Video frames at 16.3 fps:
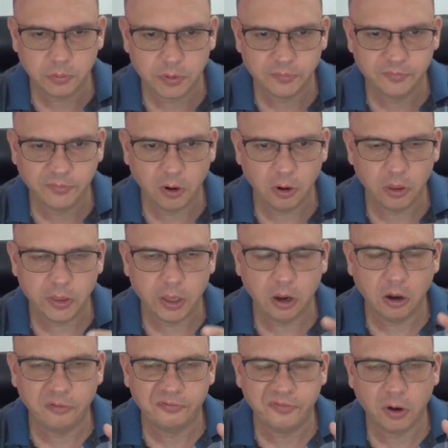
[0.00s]
They
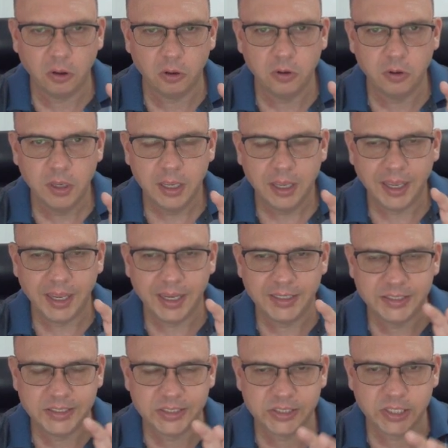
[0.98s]
all follow a
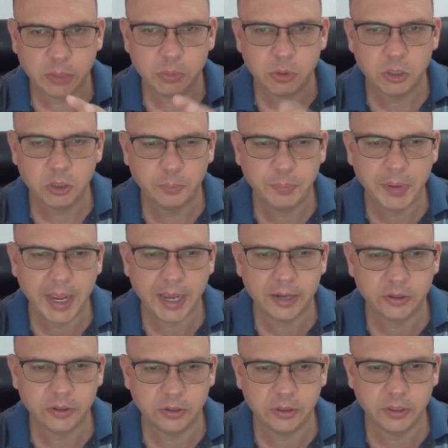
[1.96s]
similar
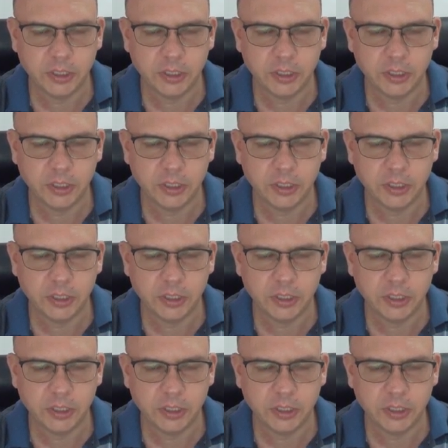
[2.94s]
pattern